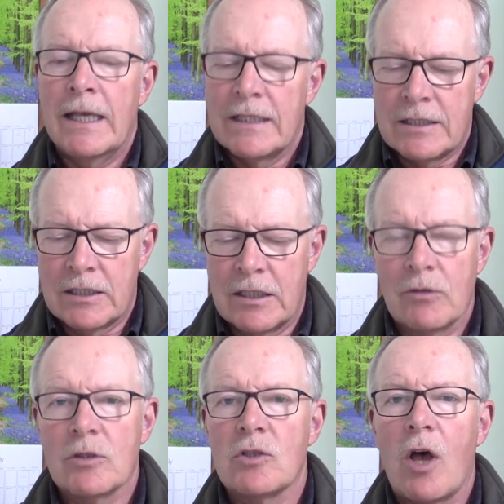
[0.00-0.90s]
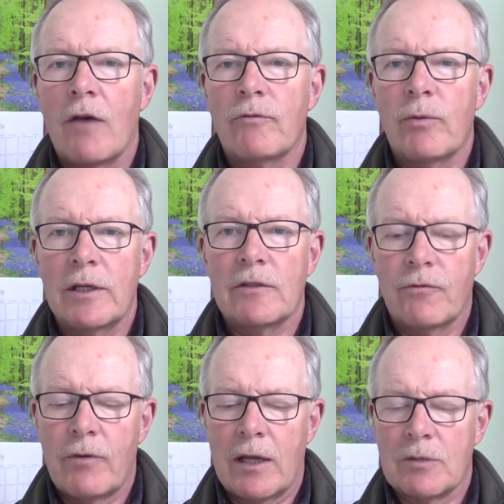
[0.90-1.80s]
Still soft when it's
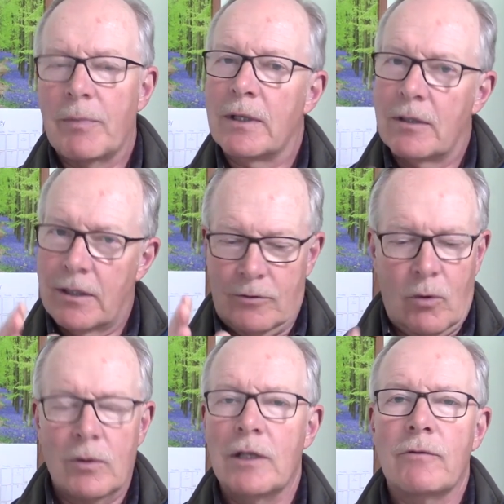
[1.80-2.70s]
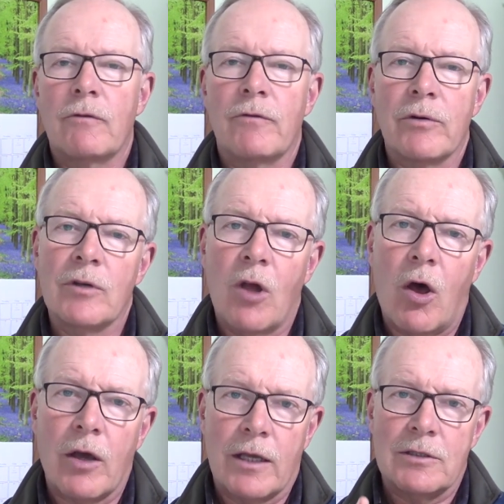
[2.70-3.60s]
fresh, but it don't leave it very
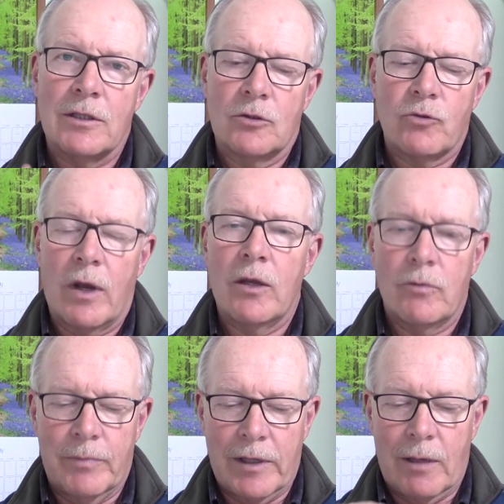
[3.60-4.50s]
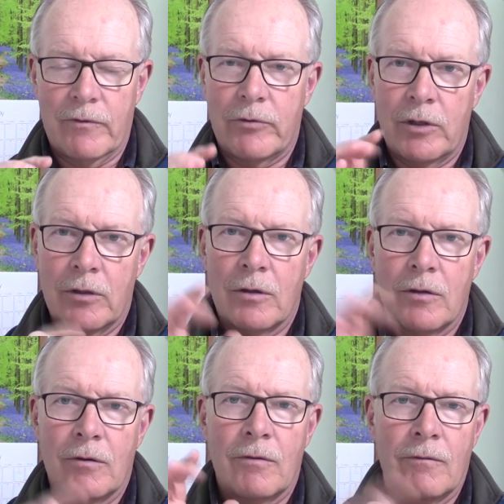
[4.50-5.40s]
long because it'll dry out and become very
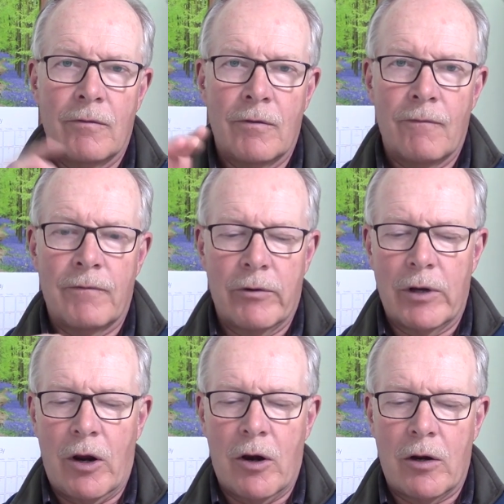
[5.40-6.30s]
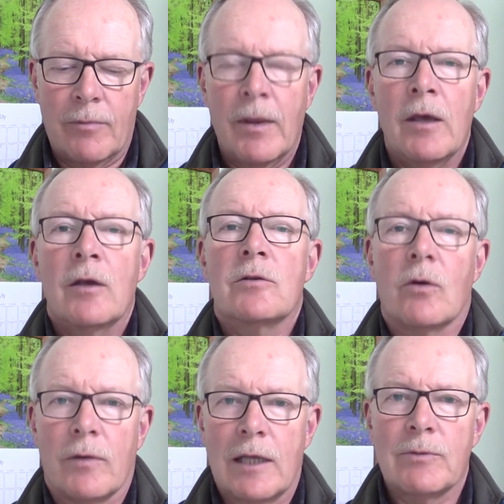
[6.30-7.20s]
very hard. So
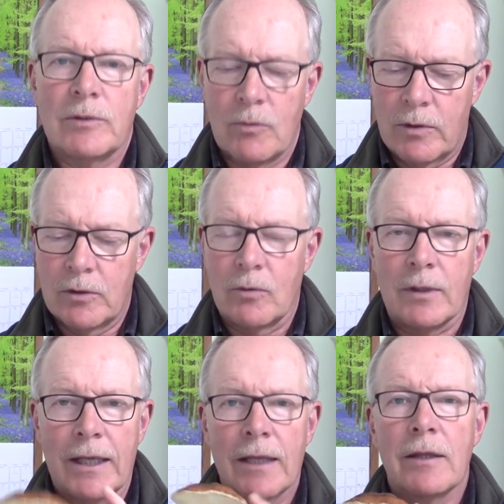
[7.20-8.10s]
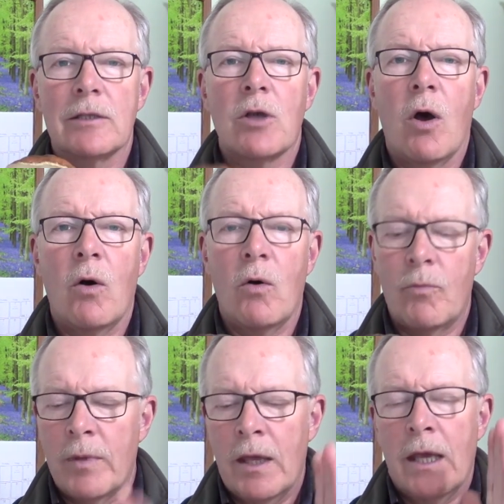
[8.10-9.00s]
that's what you want to do. Get this
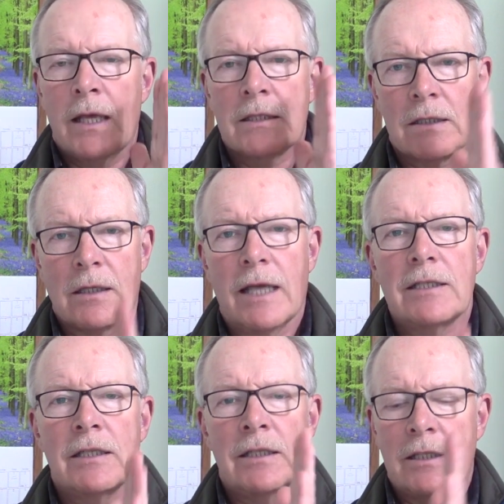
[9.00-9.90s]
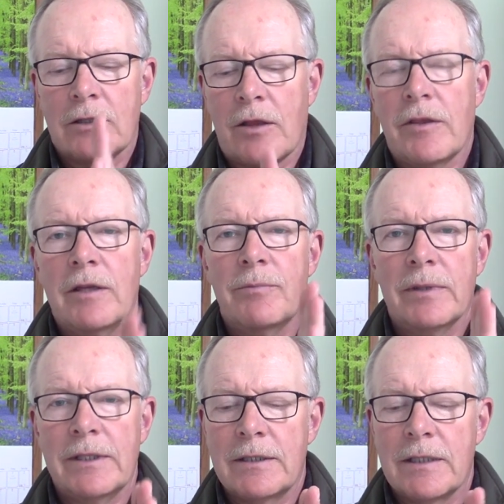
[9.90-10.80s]
home slice it into thin
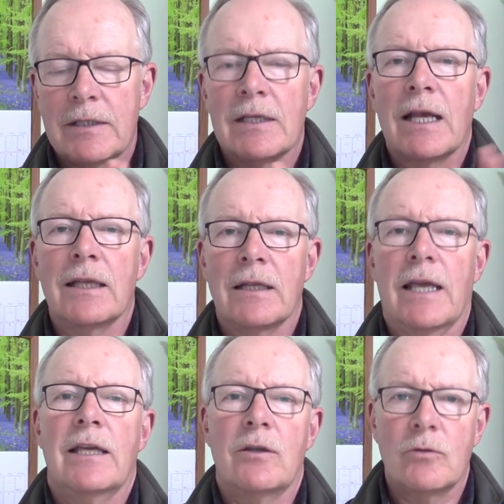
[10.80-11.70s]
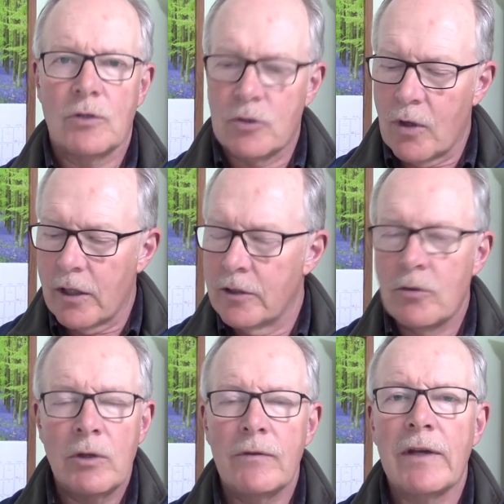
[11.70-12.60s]
pieces, lay it out to dry. You
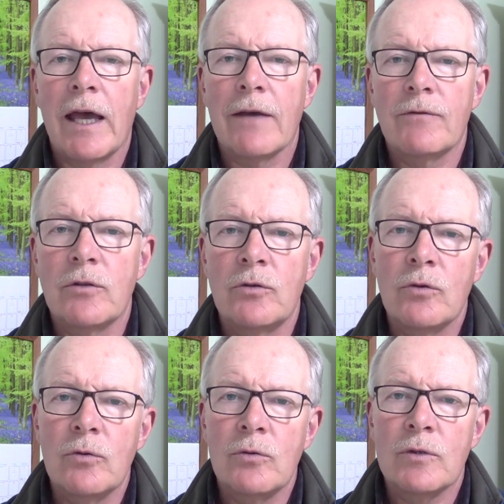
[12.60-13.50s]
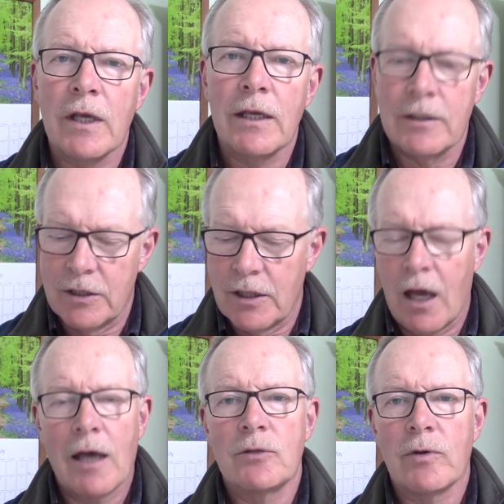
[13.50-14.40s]
don't even have to use a
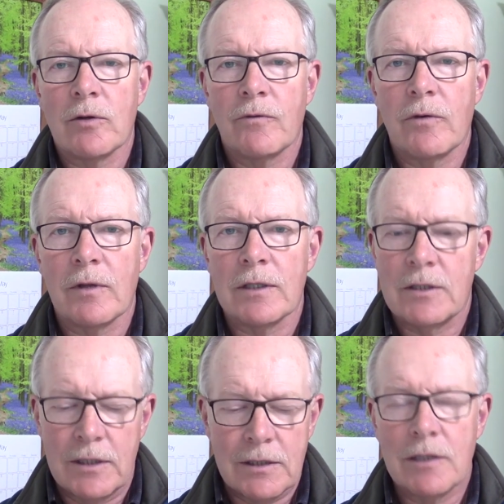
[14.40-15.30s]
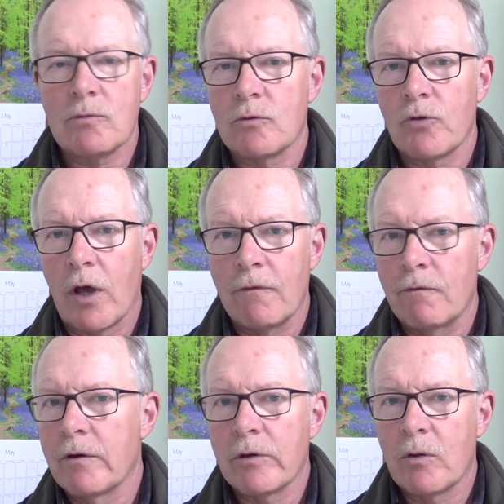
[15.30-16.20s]
dehydrator for this. These things will dry
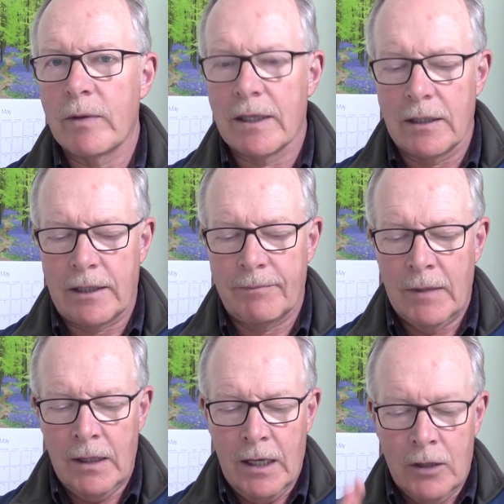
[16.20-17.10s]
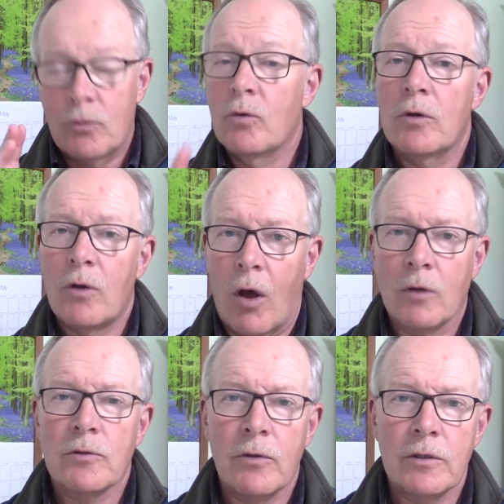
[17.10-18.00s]
very quickly. You could
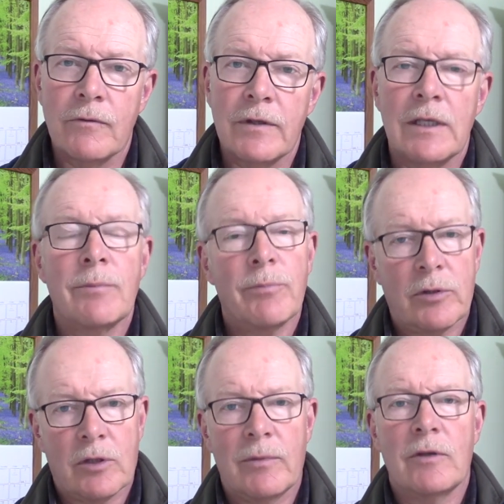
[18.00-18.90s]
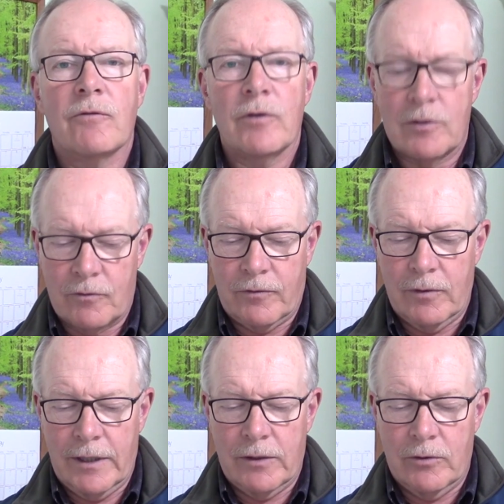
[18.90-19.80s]
alternatively put them in the freezer for
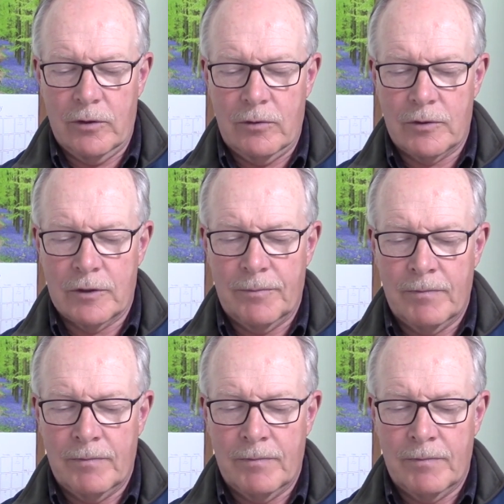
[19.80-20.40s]
later use.